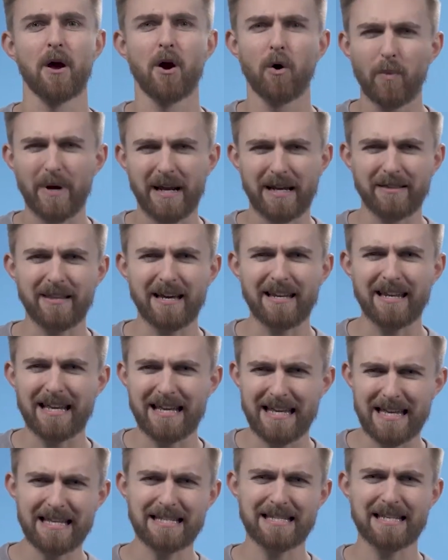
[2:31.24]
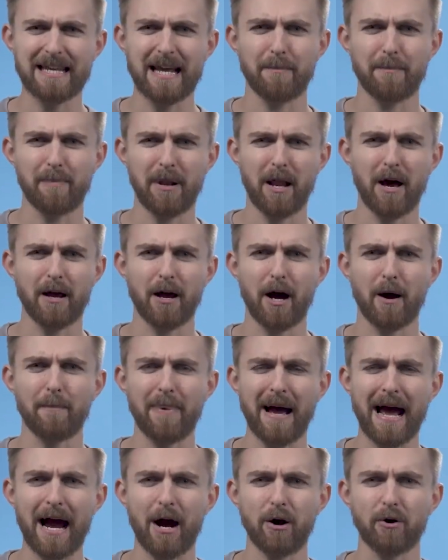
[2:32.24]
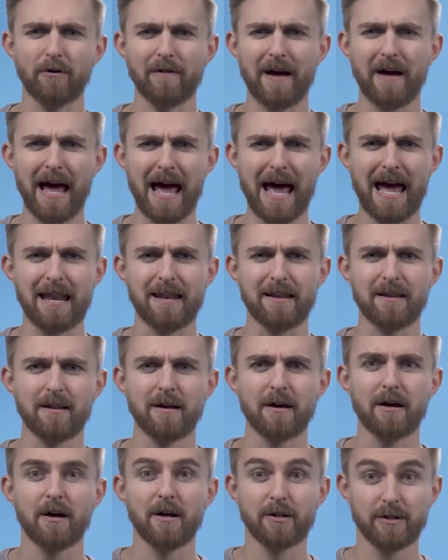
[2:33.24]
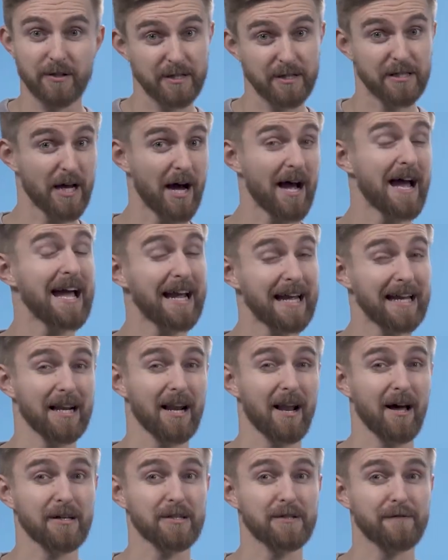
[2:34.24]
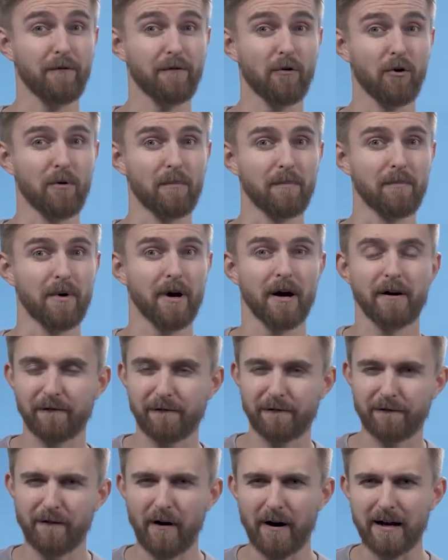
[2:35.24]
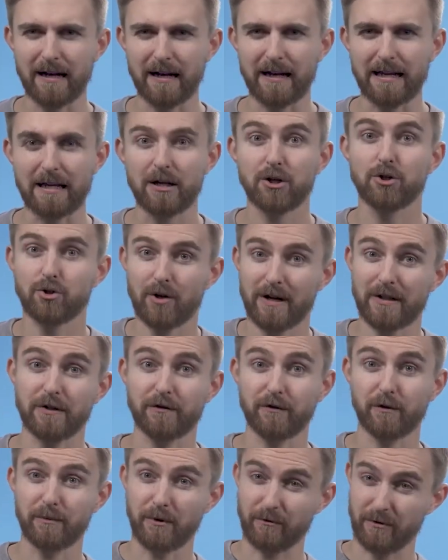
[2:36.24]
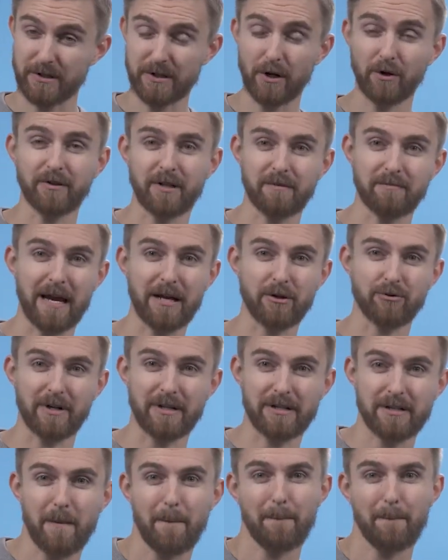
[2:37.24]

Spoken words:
We can then easily apply our power of n to the diagonalized form and finally transform the resulting matrix